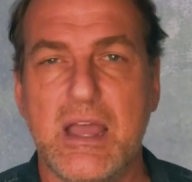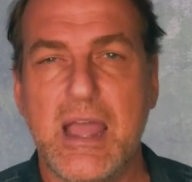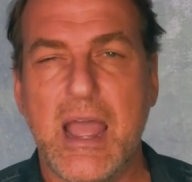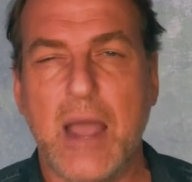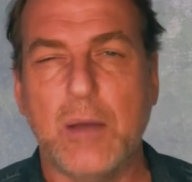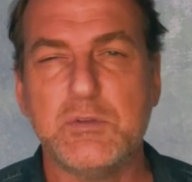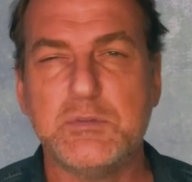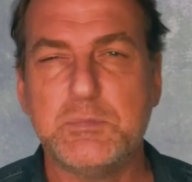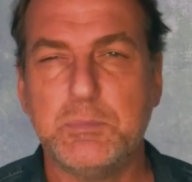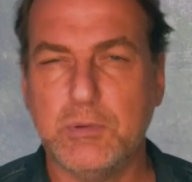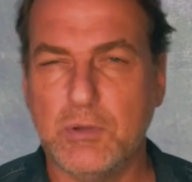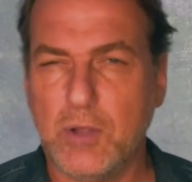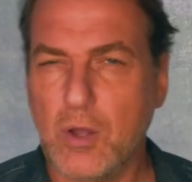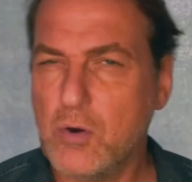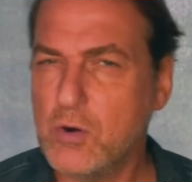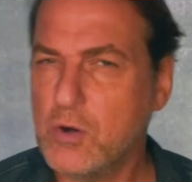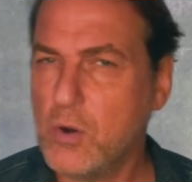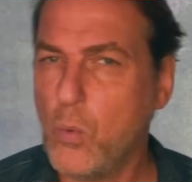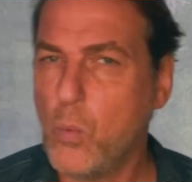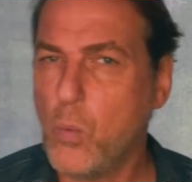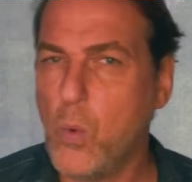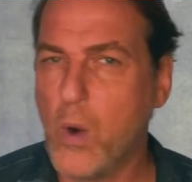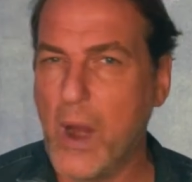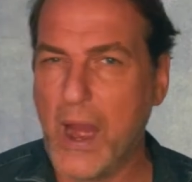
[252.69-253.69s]
I was blown
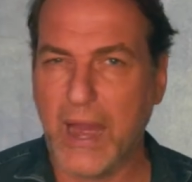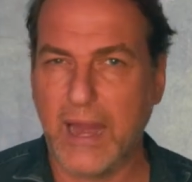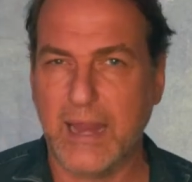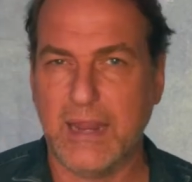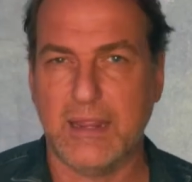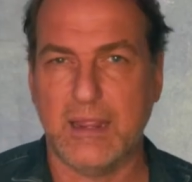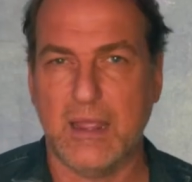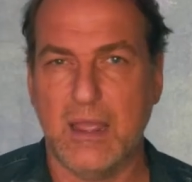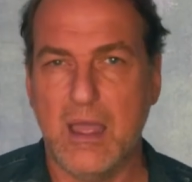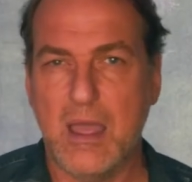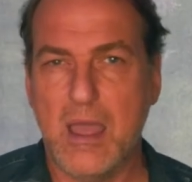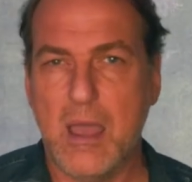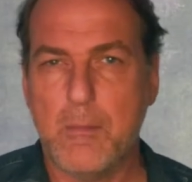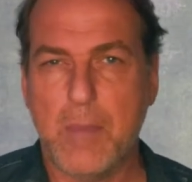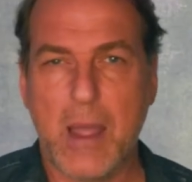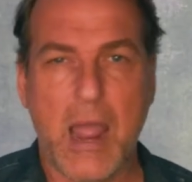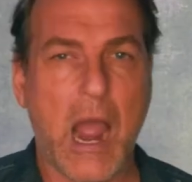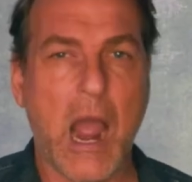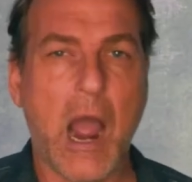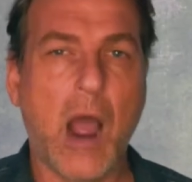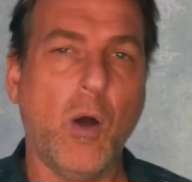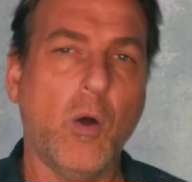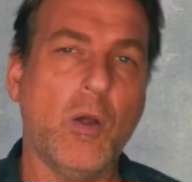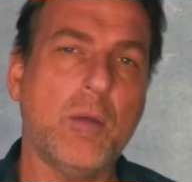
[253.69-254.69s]
away by
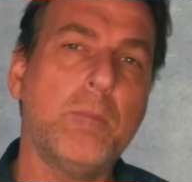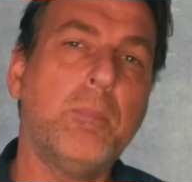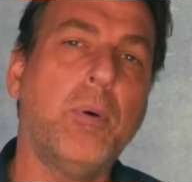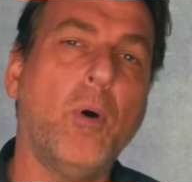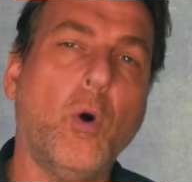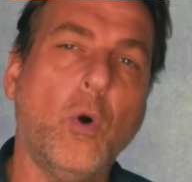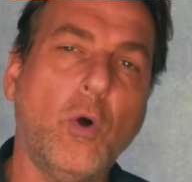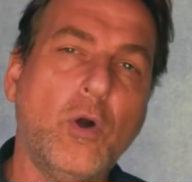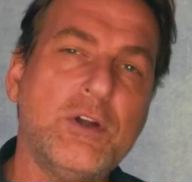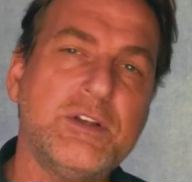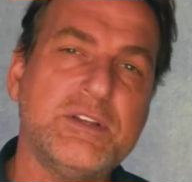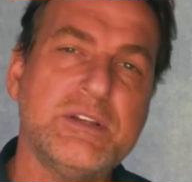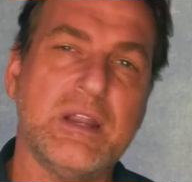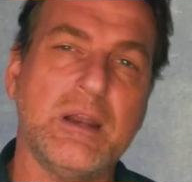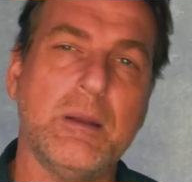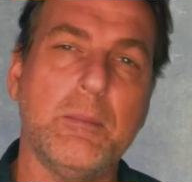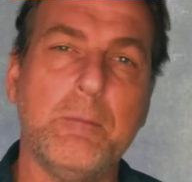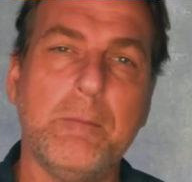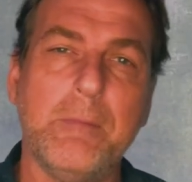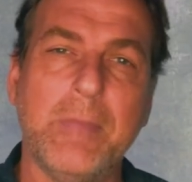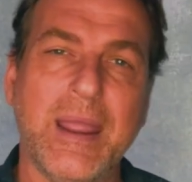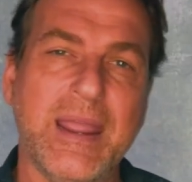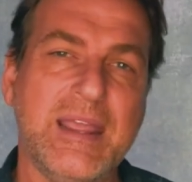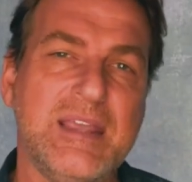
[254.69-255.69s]
how important and
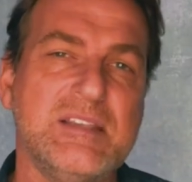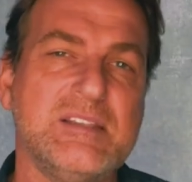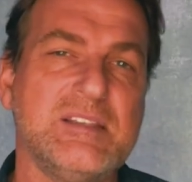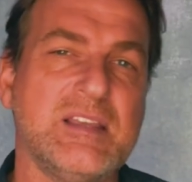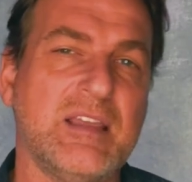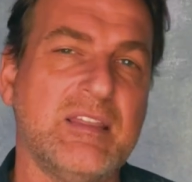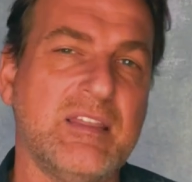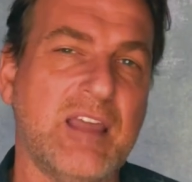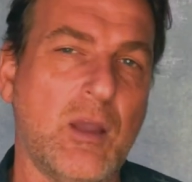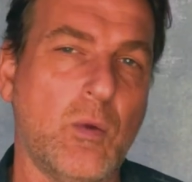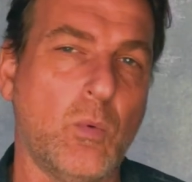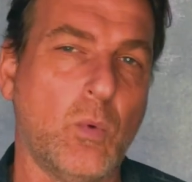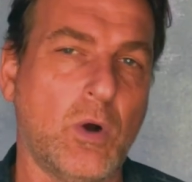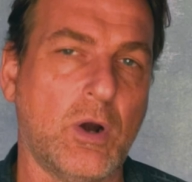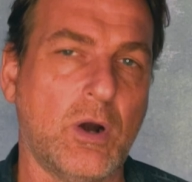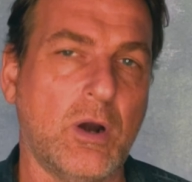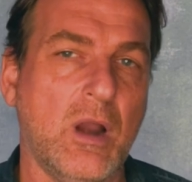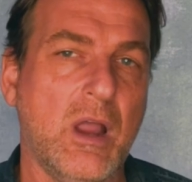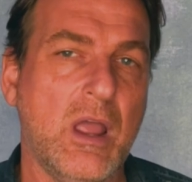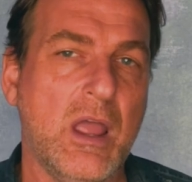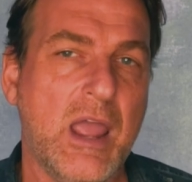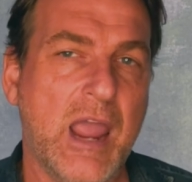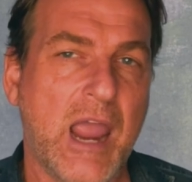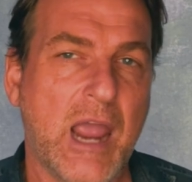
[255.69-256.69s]
amazing they were,
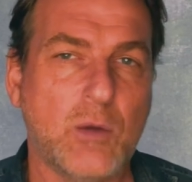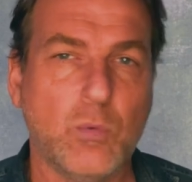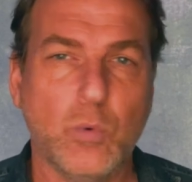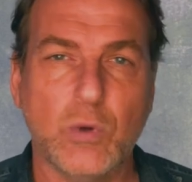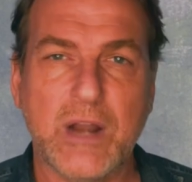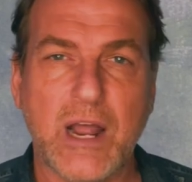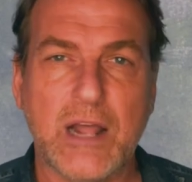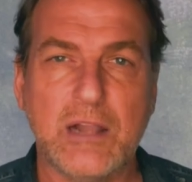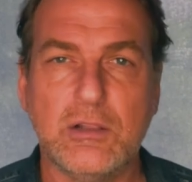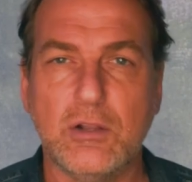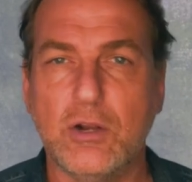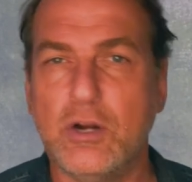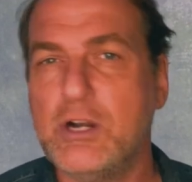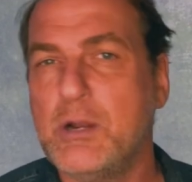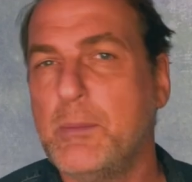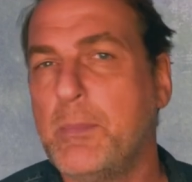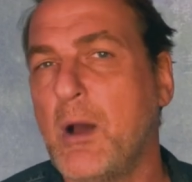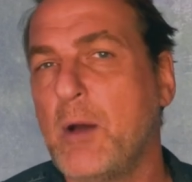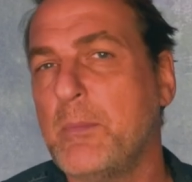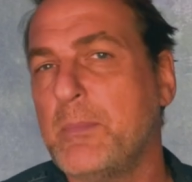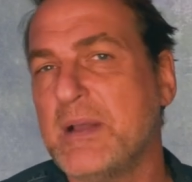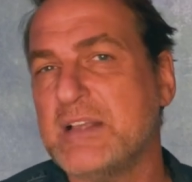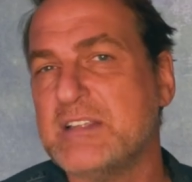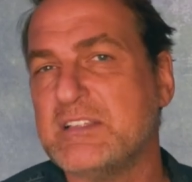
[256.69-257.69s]
and what I learned
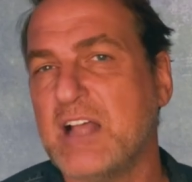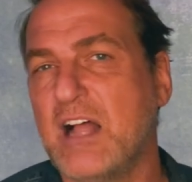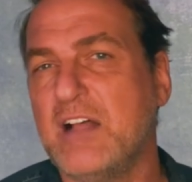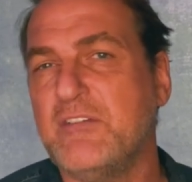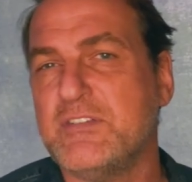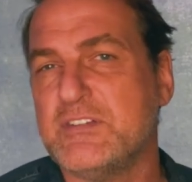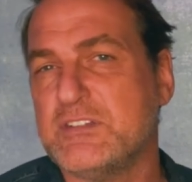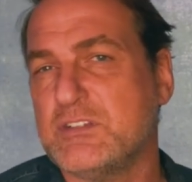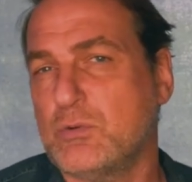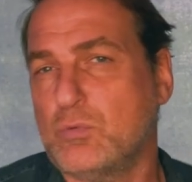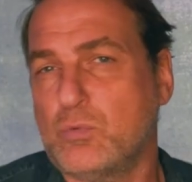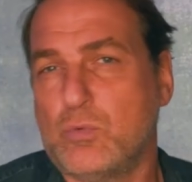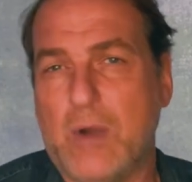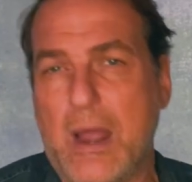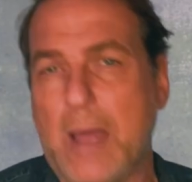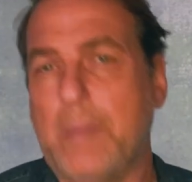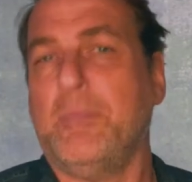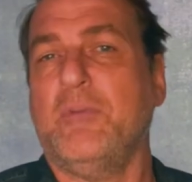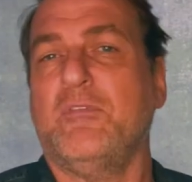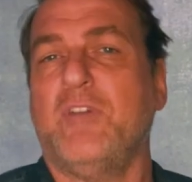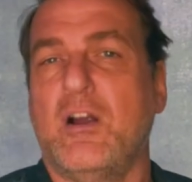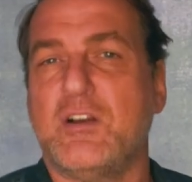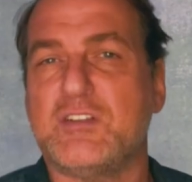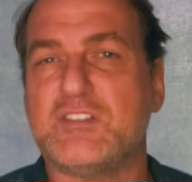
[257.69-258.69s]
about myself as a
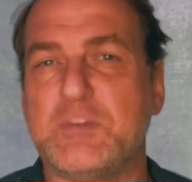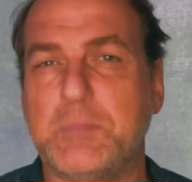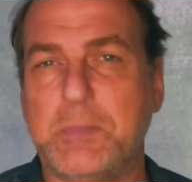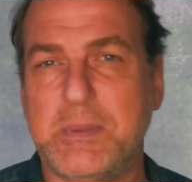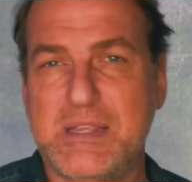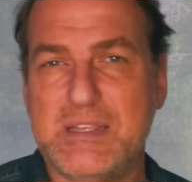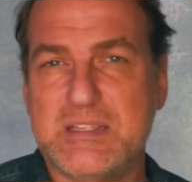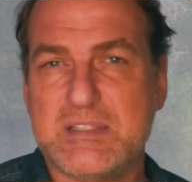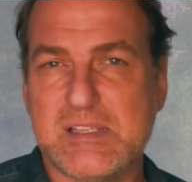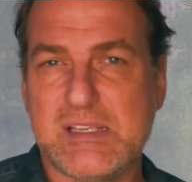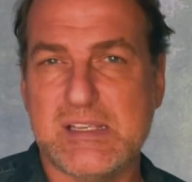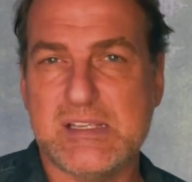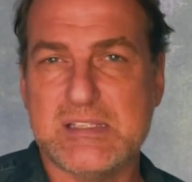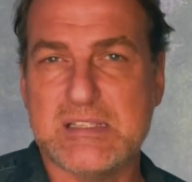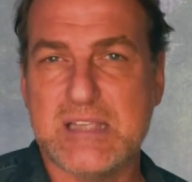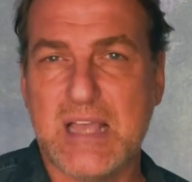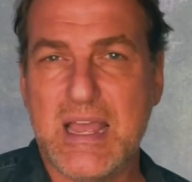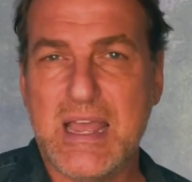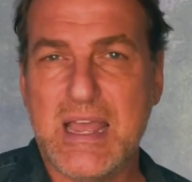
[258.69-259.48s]
rep of our species